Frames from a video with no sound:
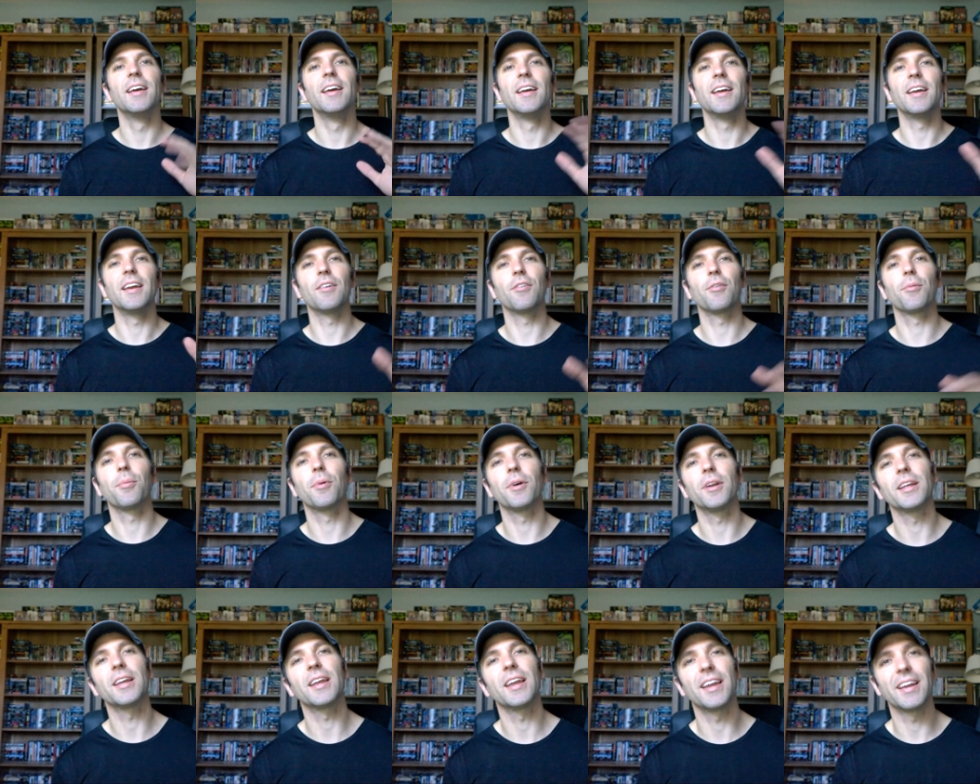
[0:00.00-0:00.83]
Hey
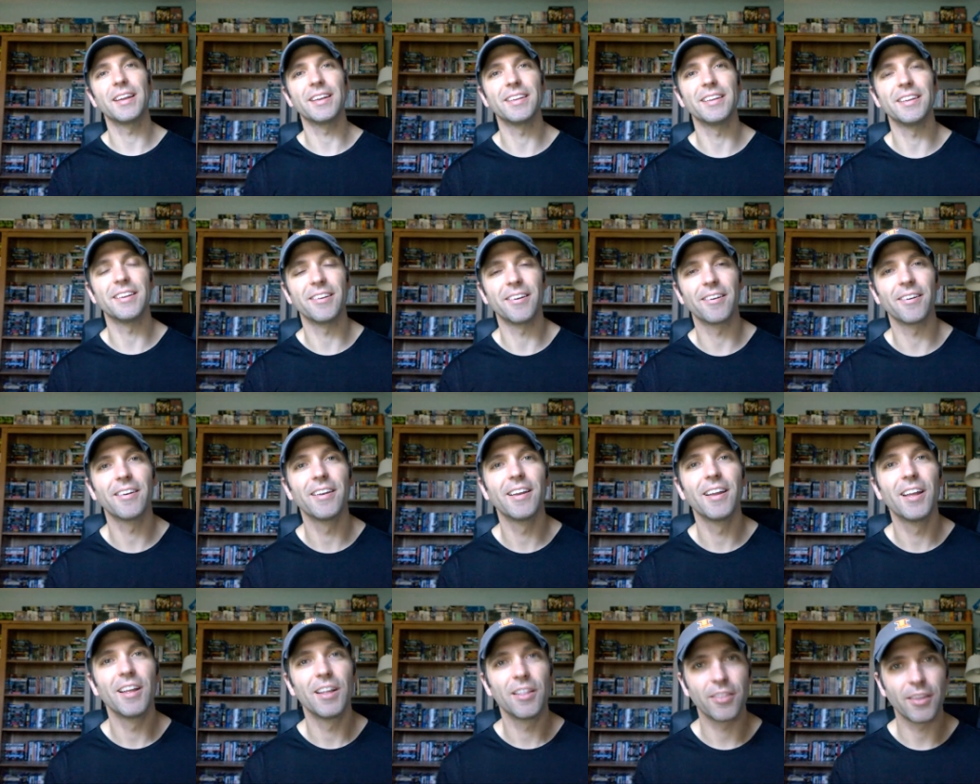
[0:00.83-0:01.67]
everybody, Andy here.
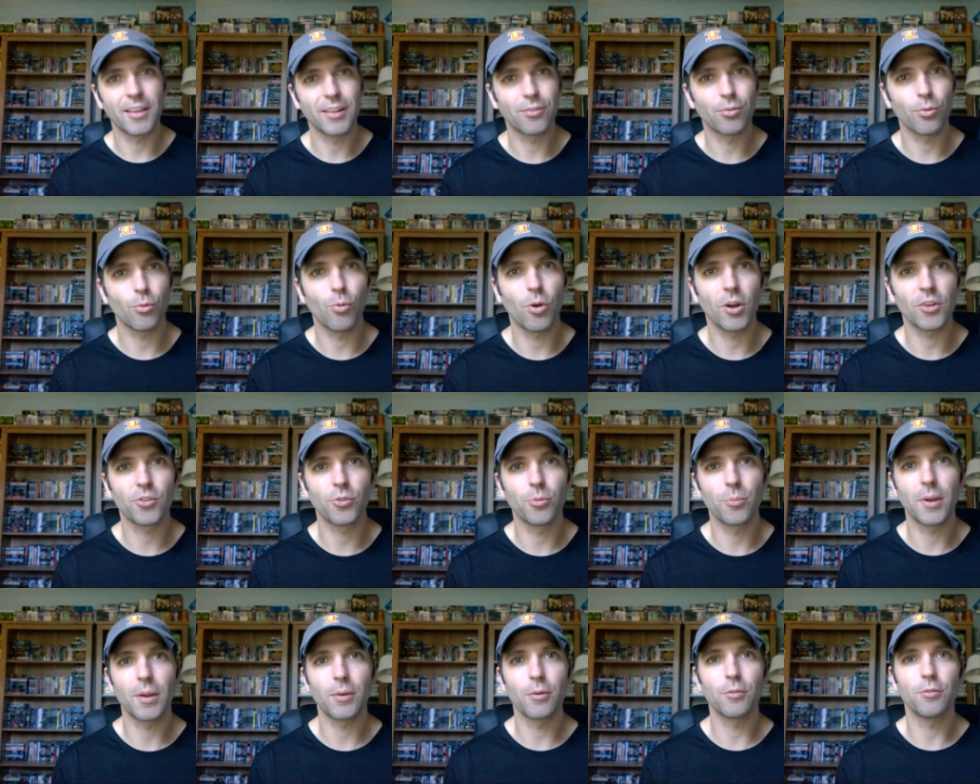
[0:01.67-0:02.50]
Thanks for
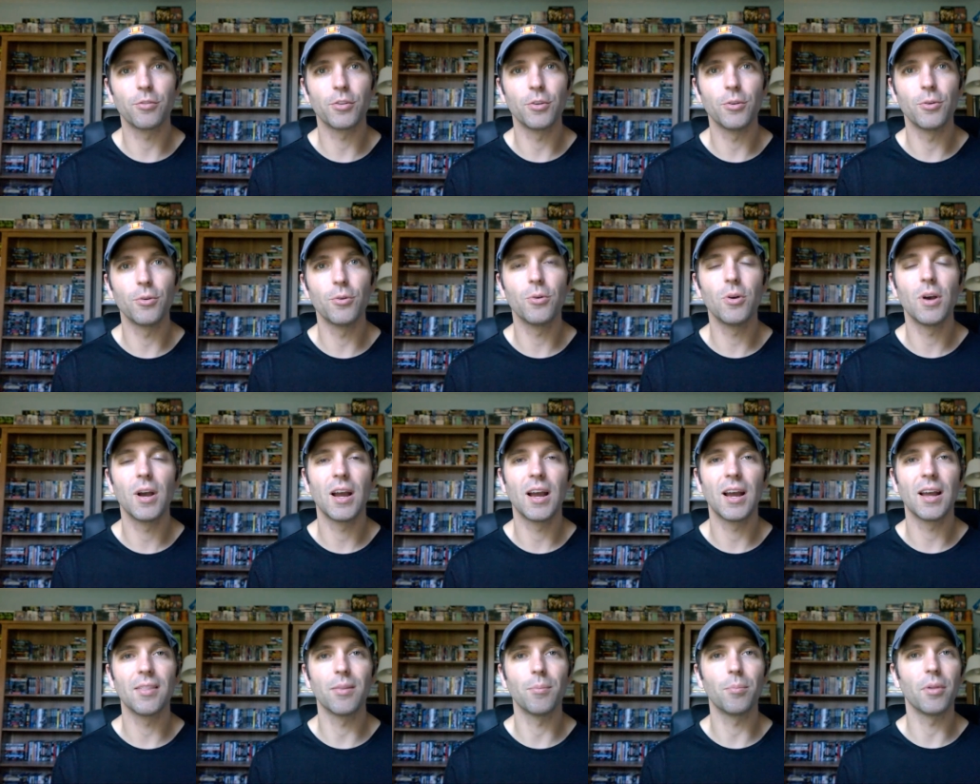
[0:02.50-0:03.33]
watching my review
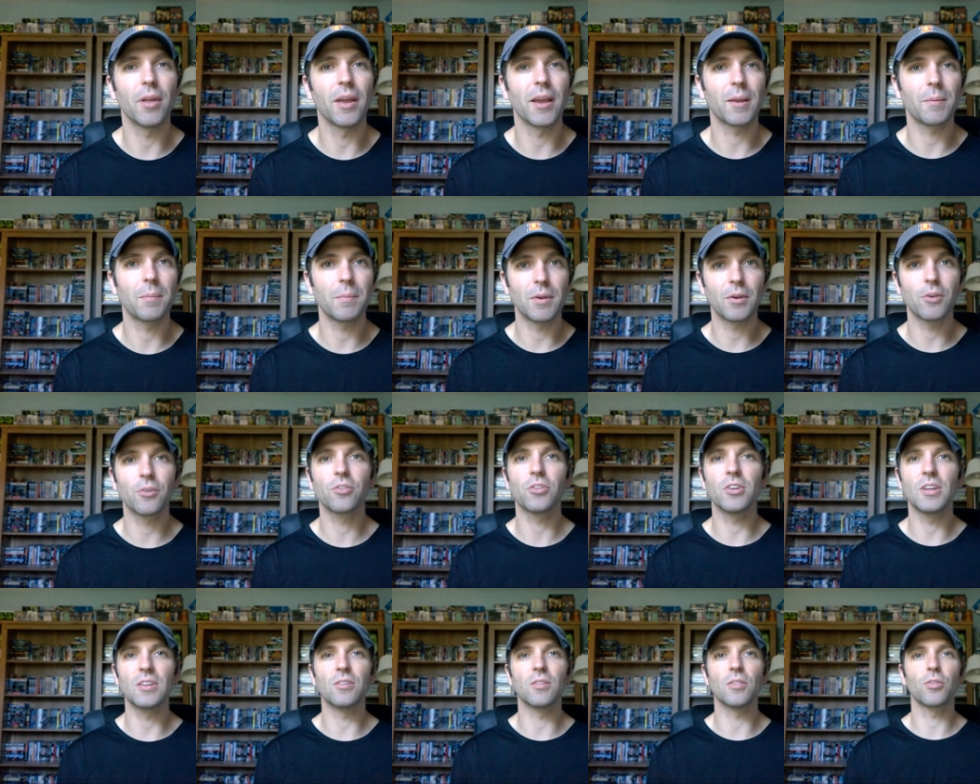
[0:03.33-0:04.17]
on The Black Mirror
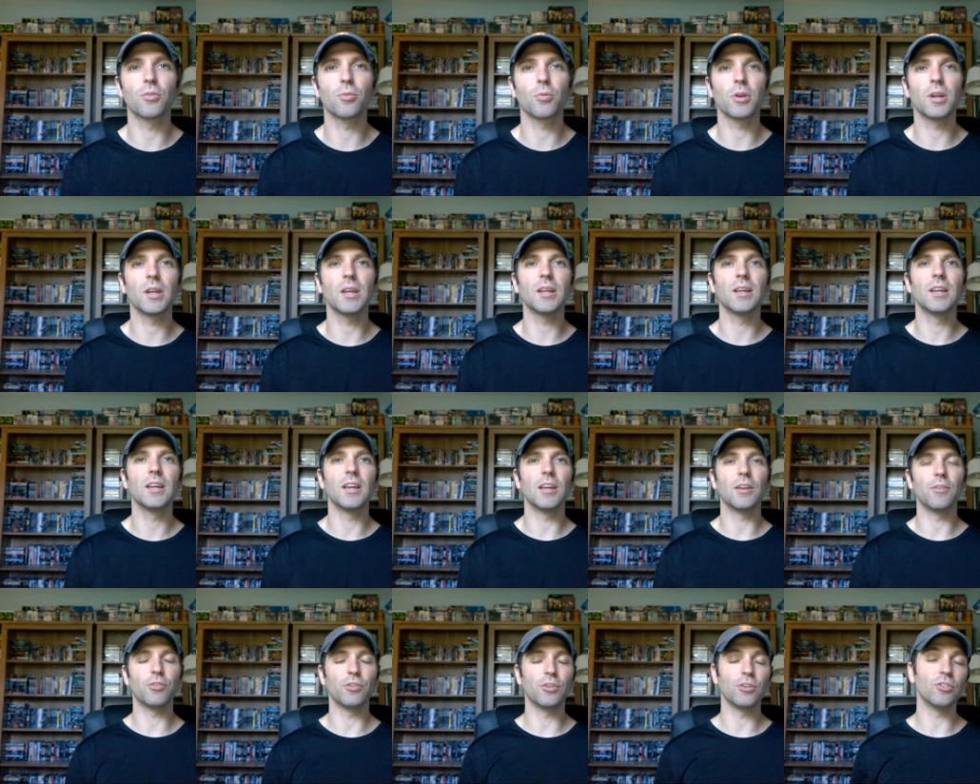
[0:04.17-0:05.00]
Season 3.
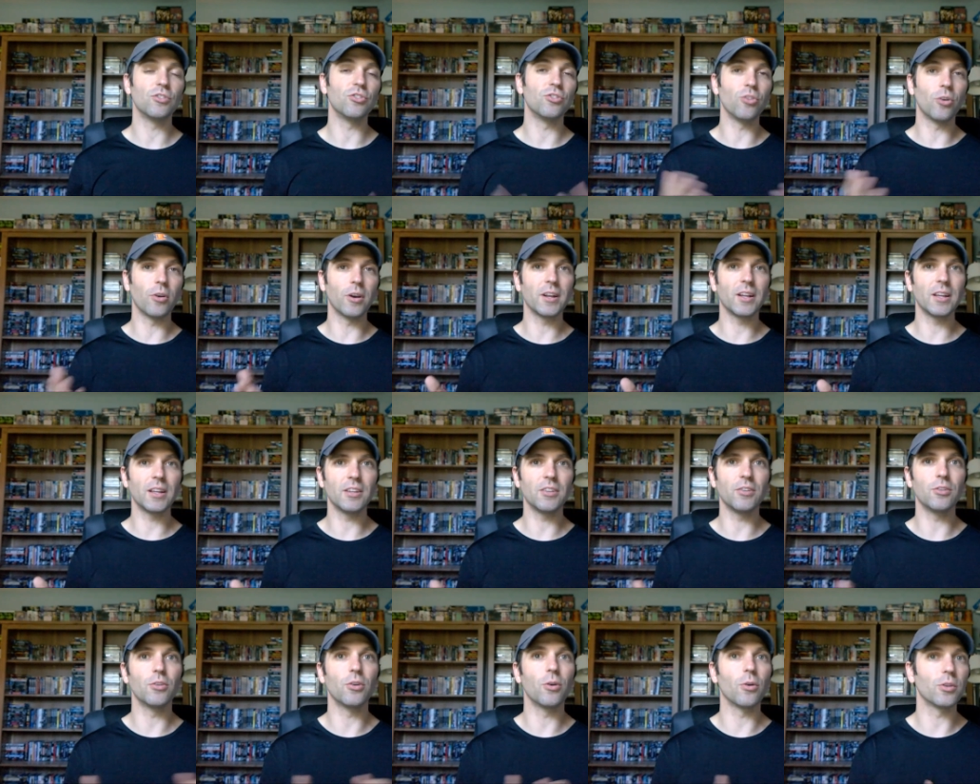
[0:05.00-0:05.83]
If you enjoyed
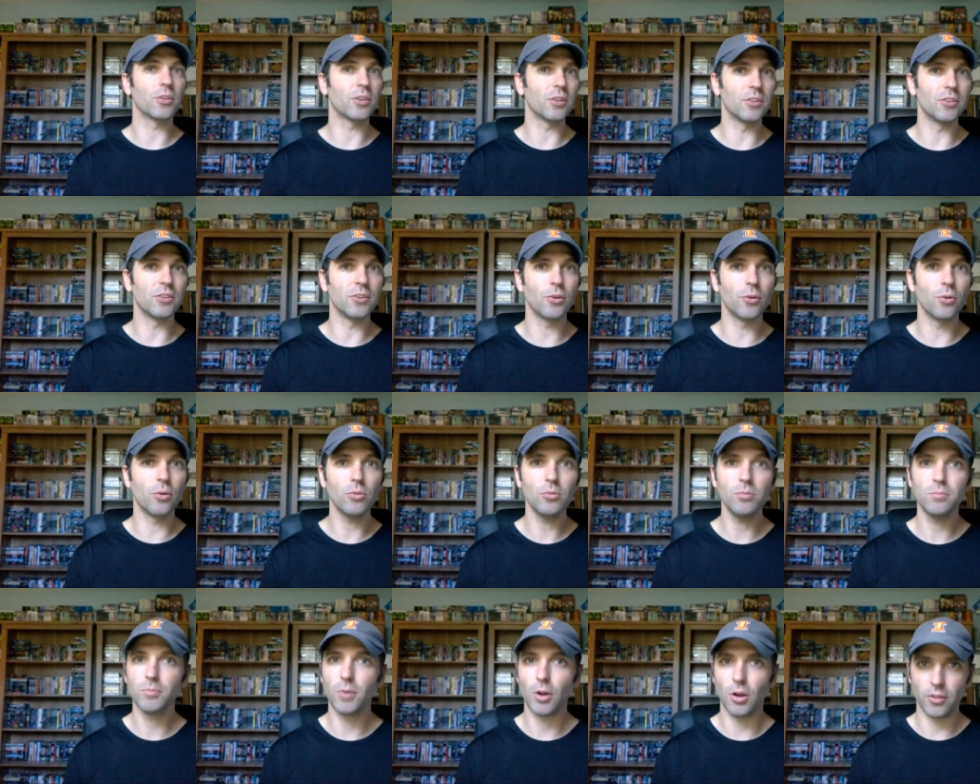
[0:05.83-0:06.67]
it, you know what to
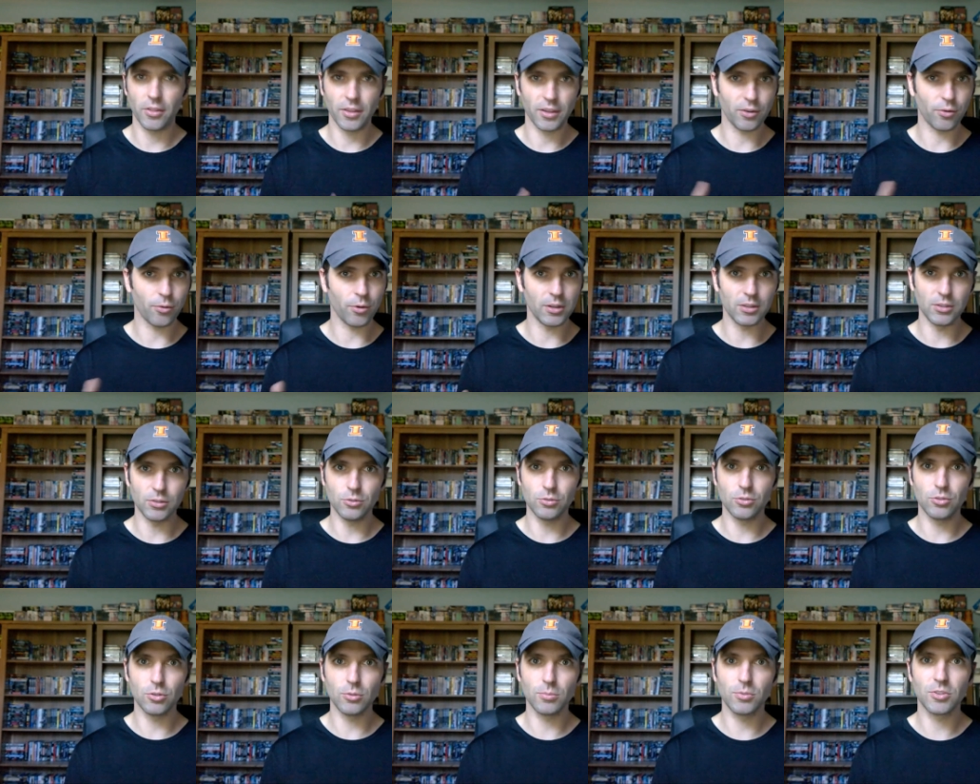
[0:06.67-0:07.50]
do. All that great
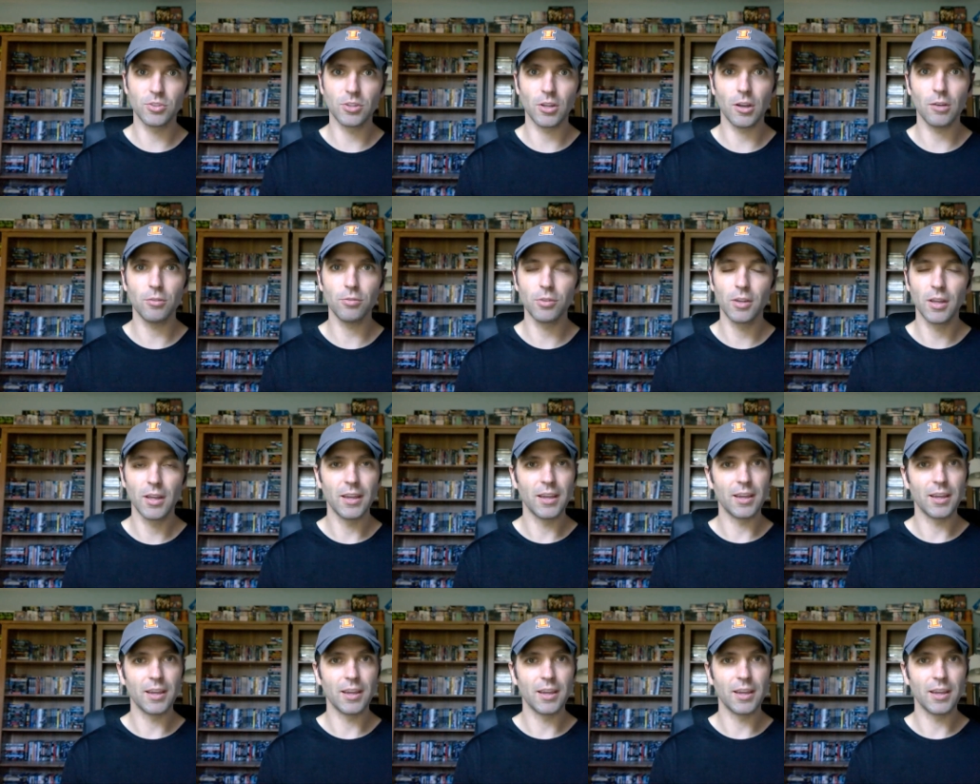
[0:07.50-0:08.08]
YouTube stuff.